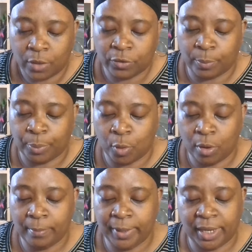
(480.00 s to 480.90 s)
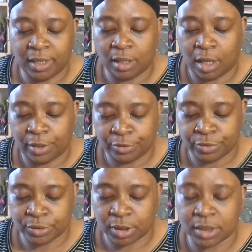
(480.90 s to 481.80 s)
The poor man
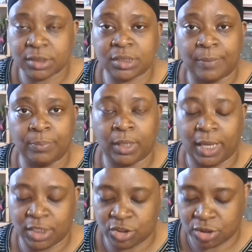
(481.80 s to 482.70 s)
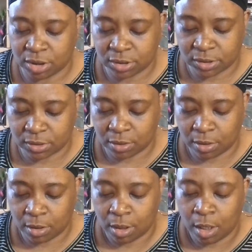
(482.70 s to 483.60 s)
utters supplications,
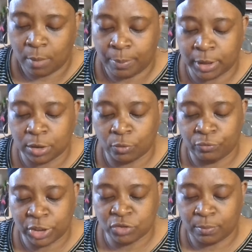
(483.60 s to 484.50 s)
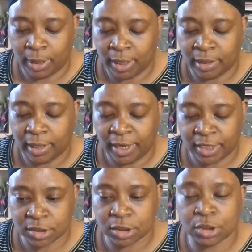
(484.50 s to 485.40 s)
but the rich man
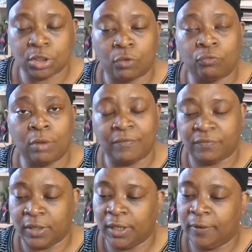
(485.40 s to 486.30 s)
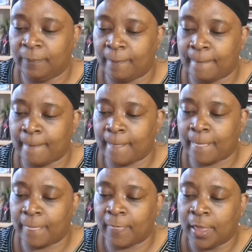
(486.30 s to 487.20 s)
answers roughly.
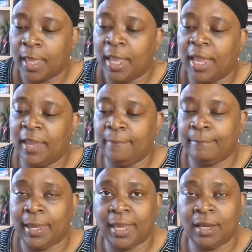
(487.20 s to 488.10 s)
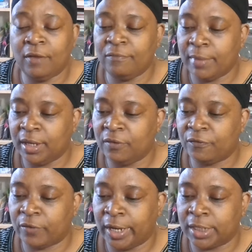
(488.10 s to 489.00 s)
A man of many
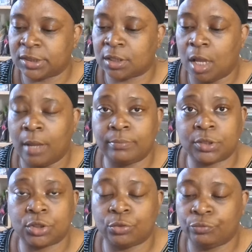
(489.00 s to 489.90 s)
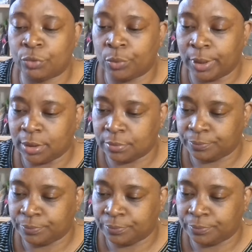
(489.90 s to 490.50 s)
friends comes to ruin,